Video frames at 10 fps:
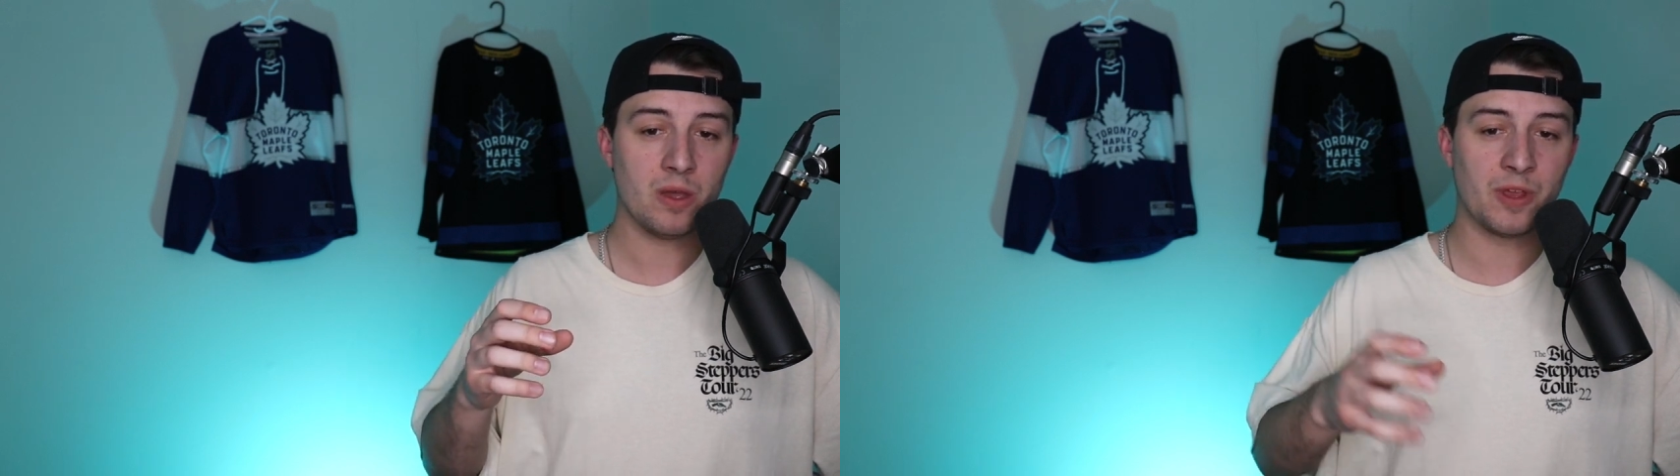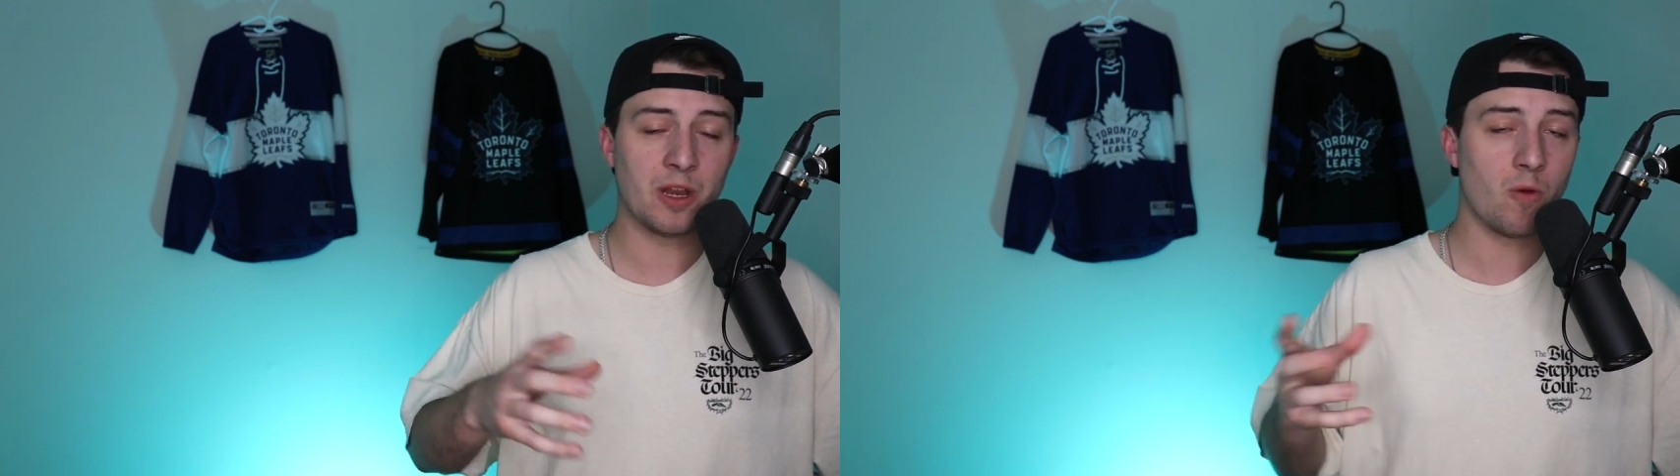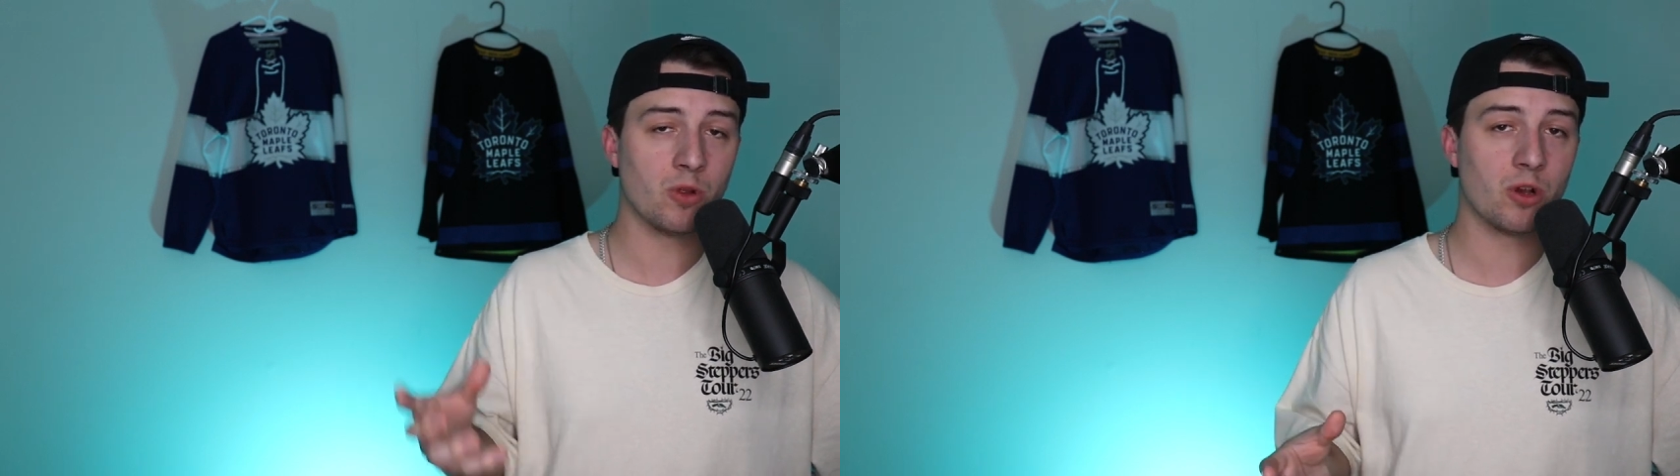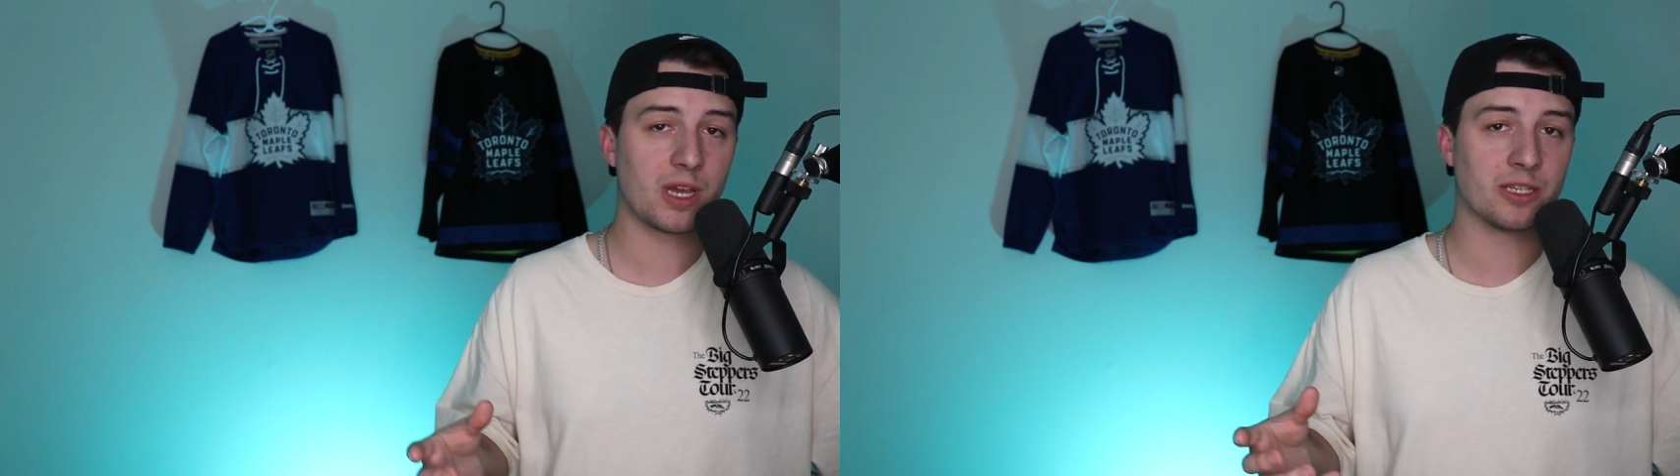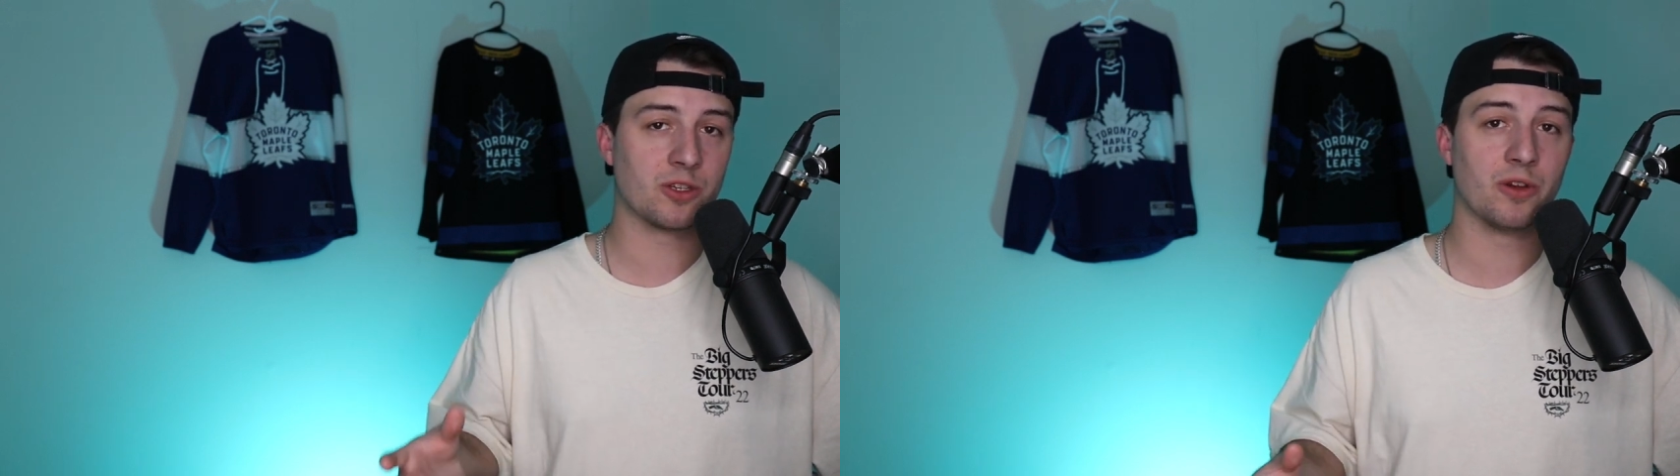they don't
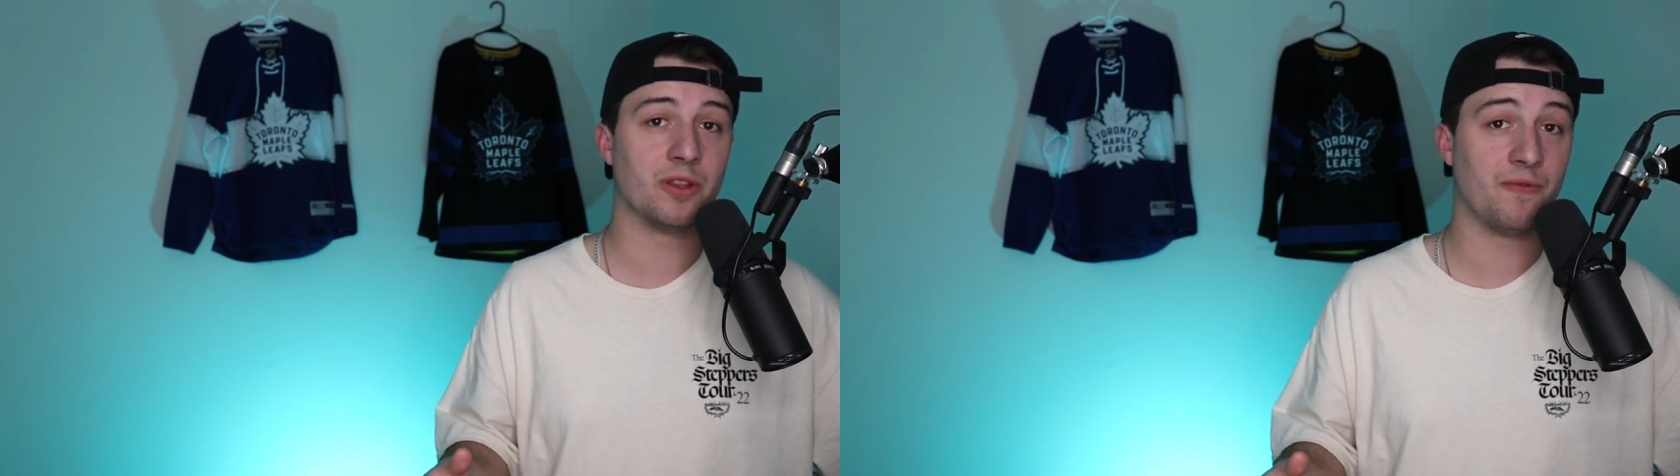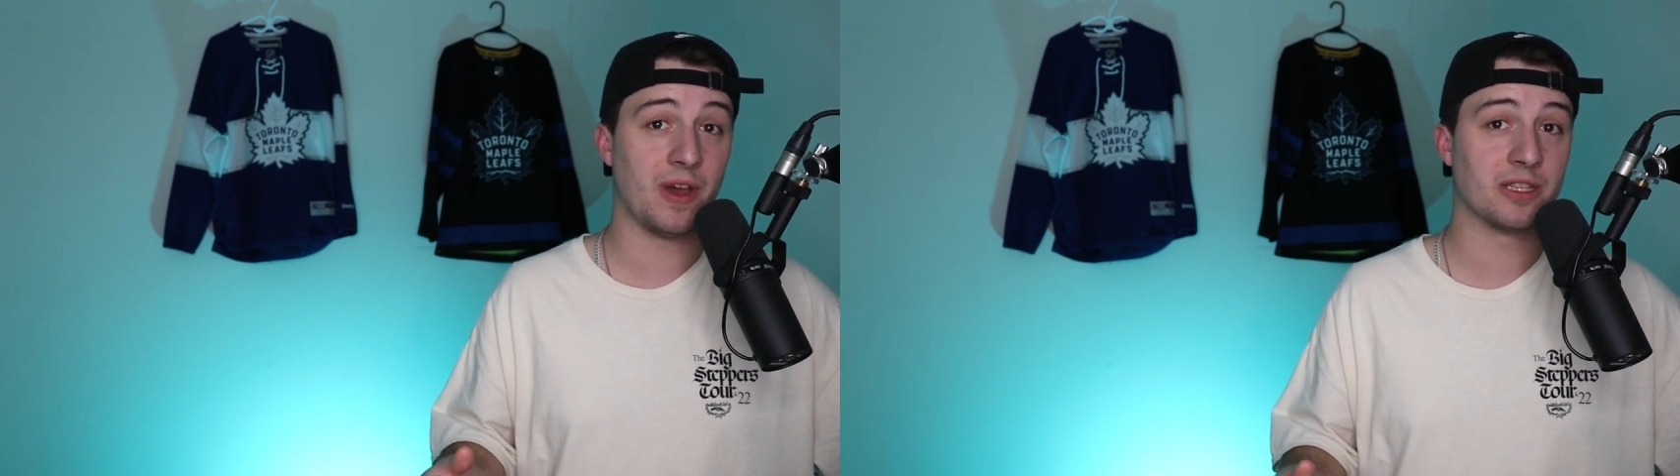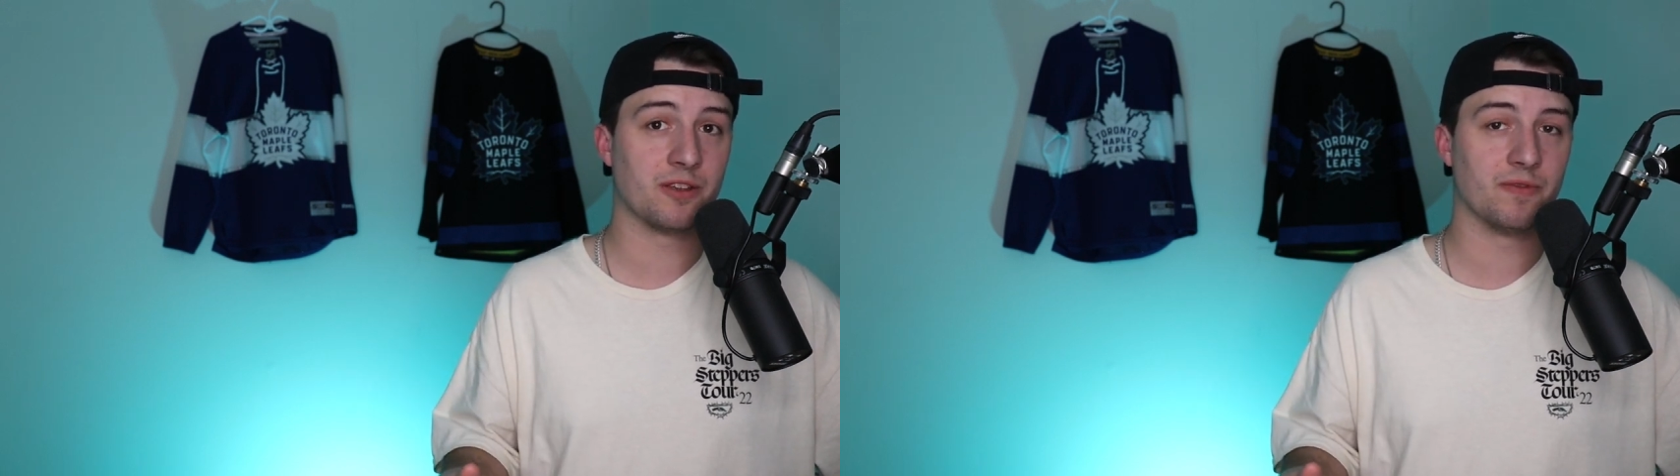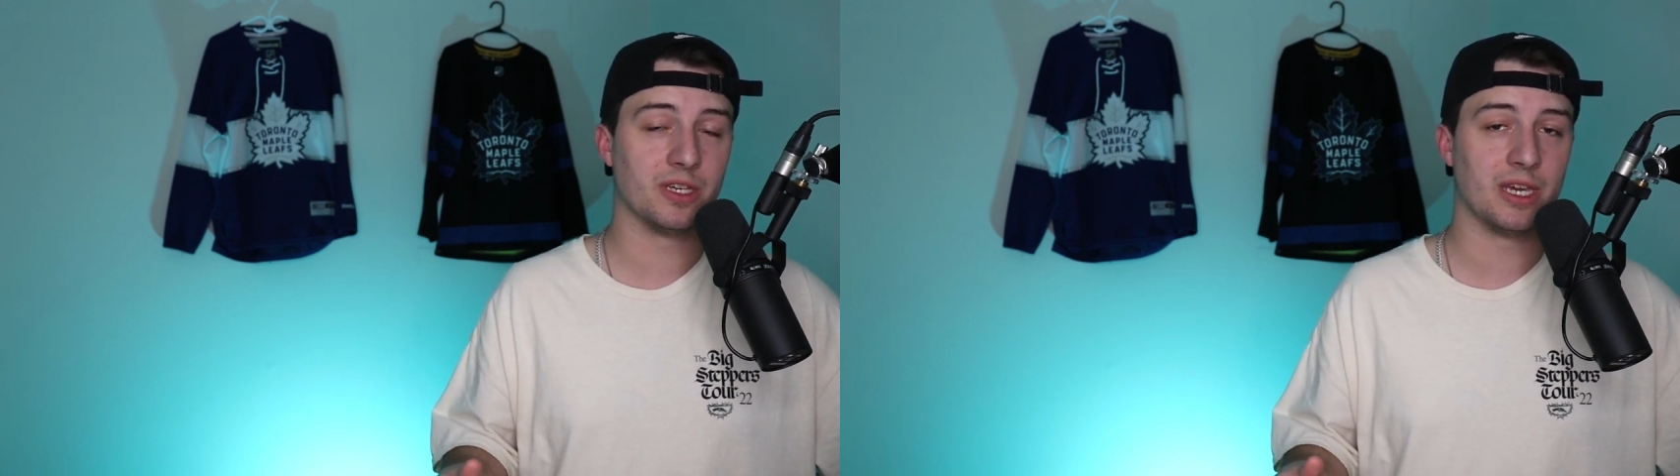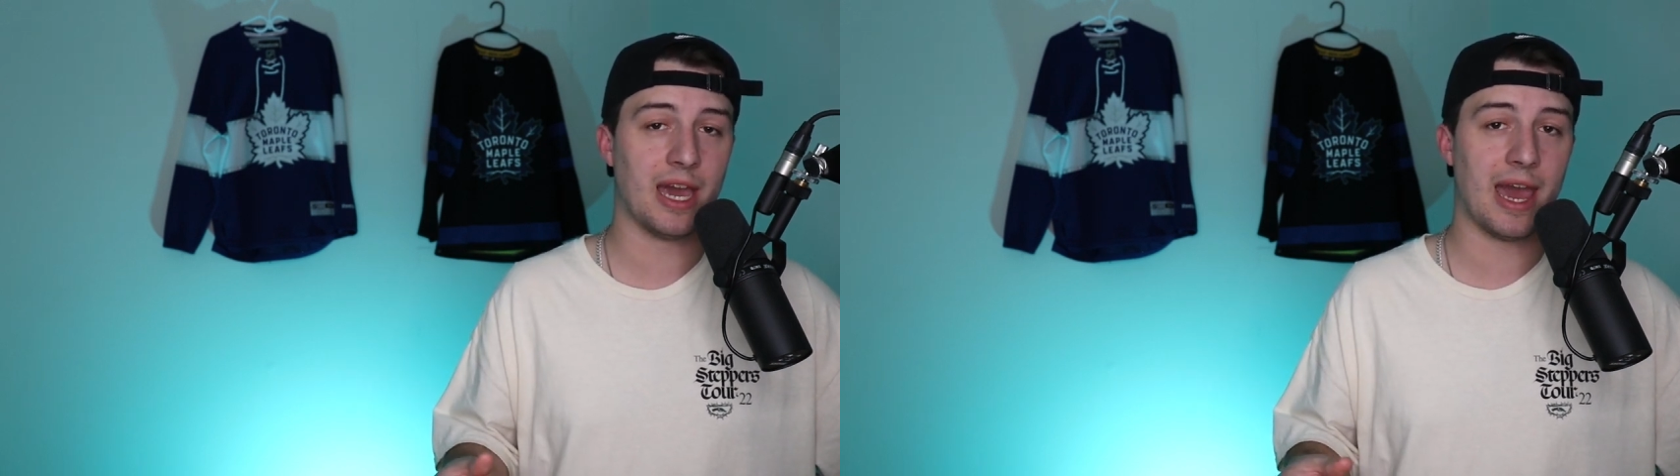look as good defensively.